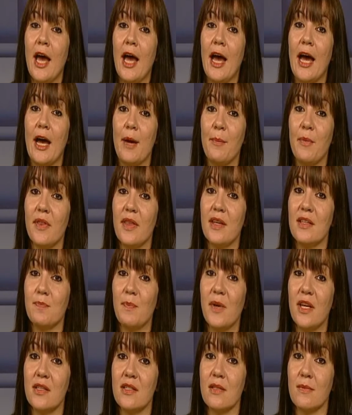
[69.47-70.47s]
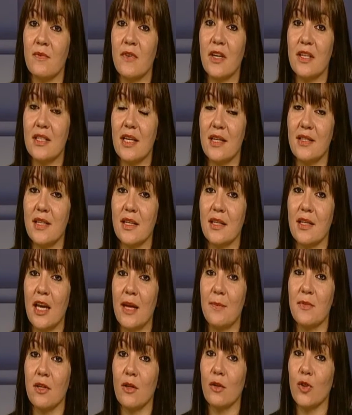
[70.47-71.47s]
but there's been some fantastic
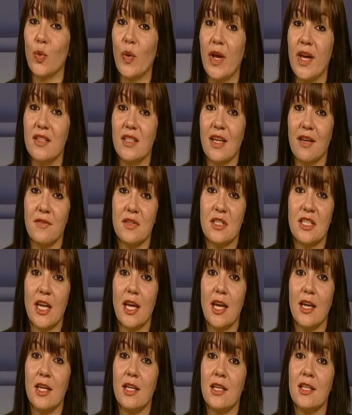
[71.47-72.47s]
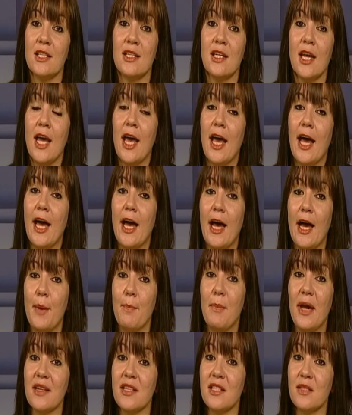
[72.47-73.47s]
names along the way. David Tennant,
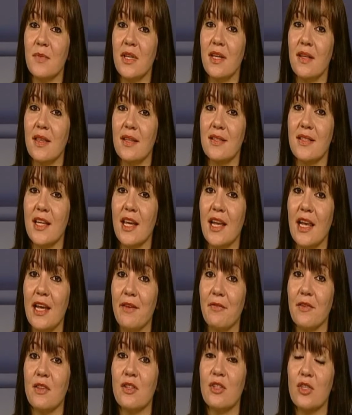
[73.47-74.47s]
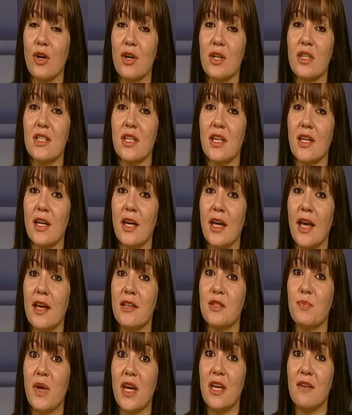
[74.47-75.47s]
Matt Smith as the 11th Doctor
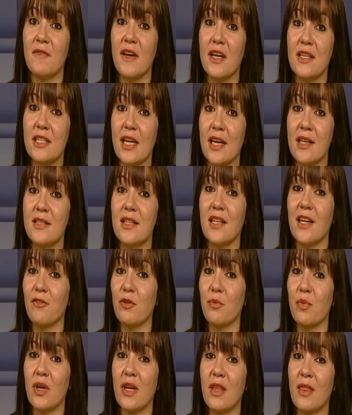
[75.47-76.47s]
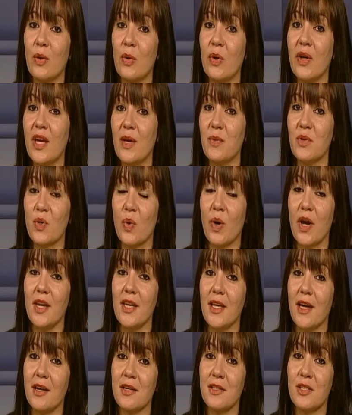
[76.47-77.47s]
has been fantastic. Everybody thought he was
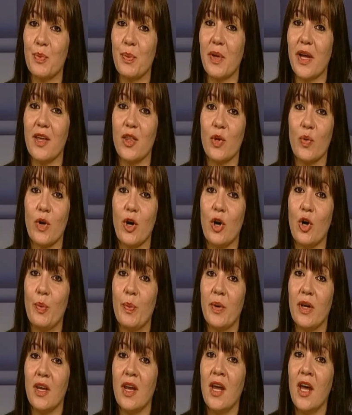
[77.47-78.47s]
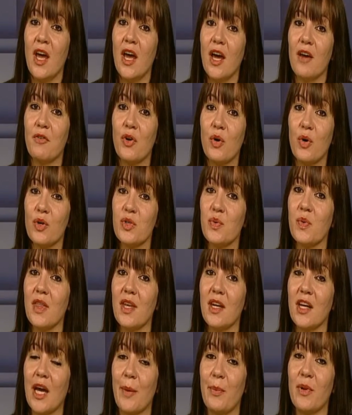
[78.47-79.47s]
quite young to play the role, but of course
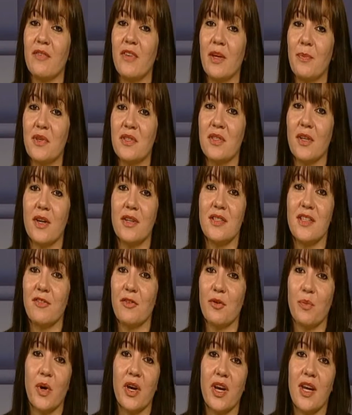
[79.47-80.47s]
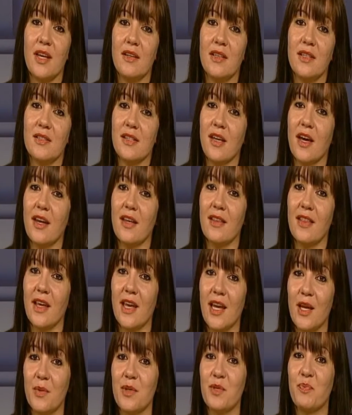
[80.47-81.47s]
within a couple of episodes everybody had decided
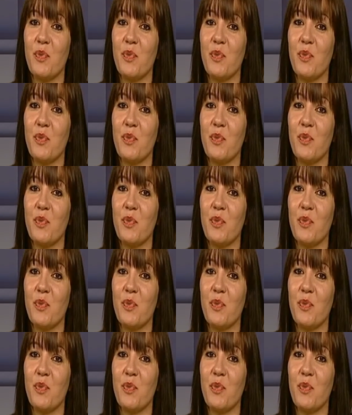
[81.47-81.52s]
that he was